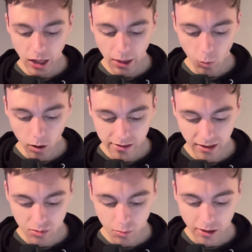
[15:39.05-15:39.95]
Game 1
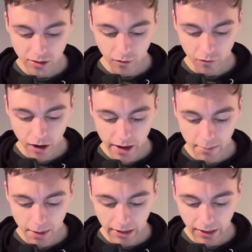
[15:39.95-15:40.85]
takes place on Friday,
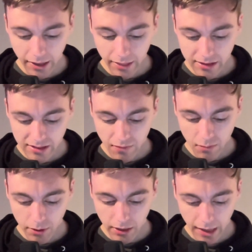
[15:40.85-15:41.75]
May 9th at 7
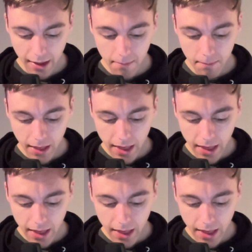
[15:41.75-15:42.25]
p.m.